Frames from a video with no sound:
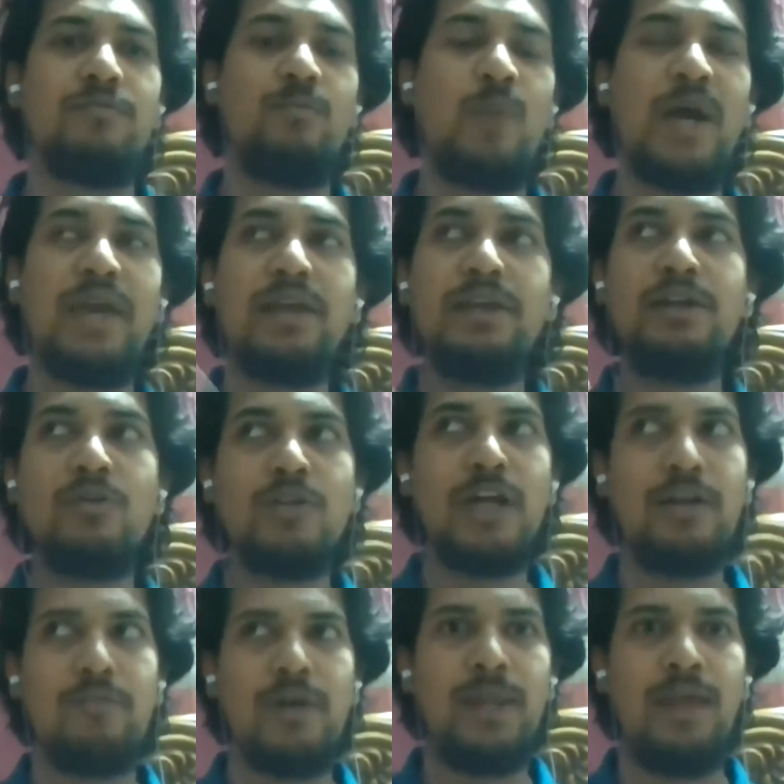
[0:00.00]
buying into
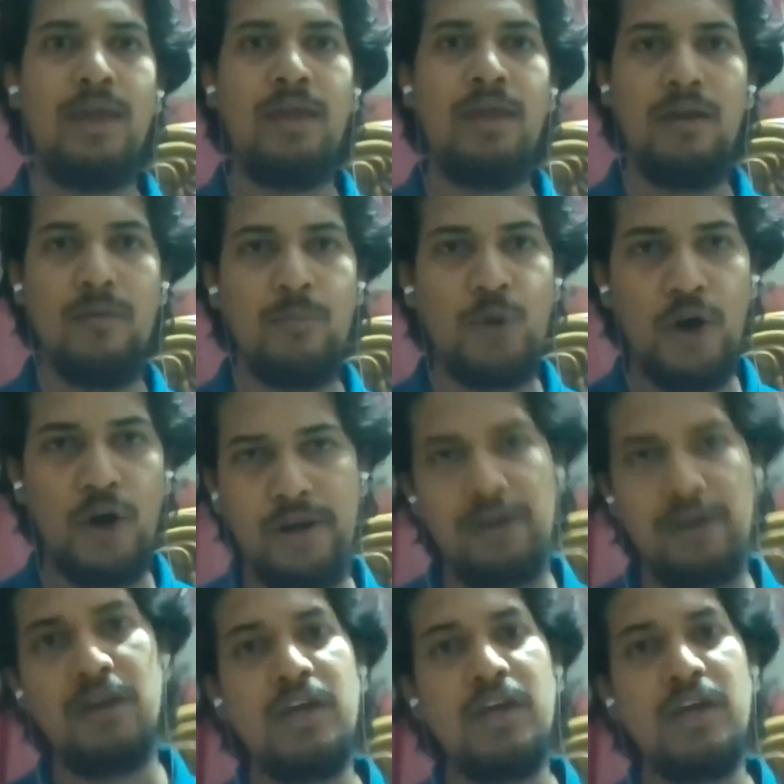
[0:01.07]
that very product,